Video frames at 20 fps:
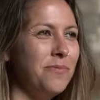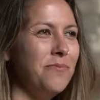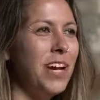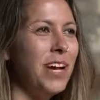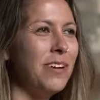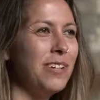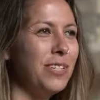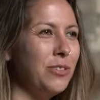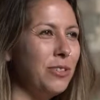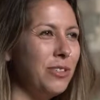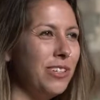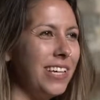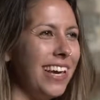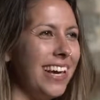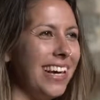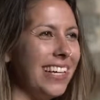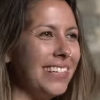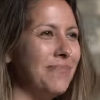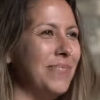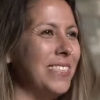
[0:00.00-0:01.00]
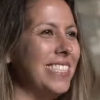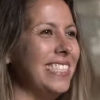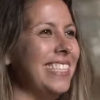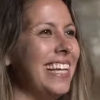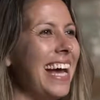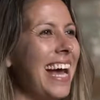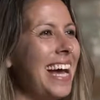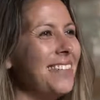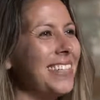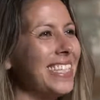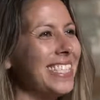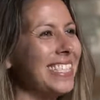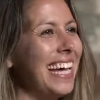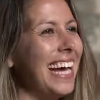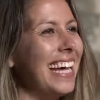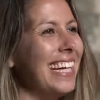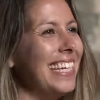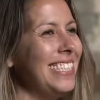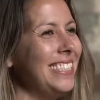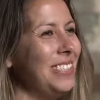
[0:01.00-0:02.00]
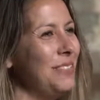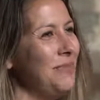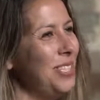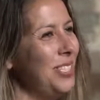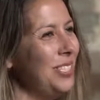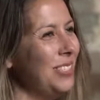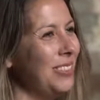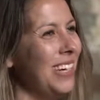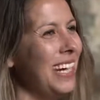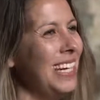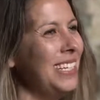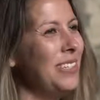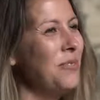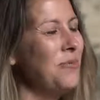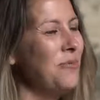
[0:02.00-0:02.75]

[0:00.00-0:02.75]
very cool gig. But today I'm excited to be joined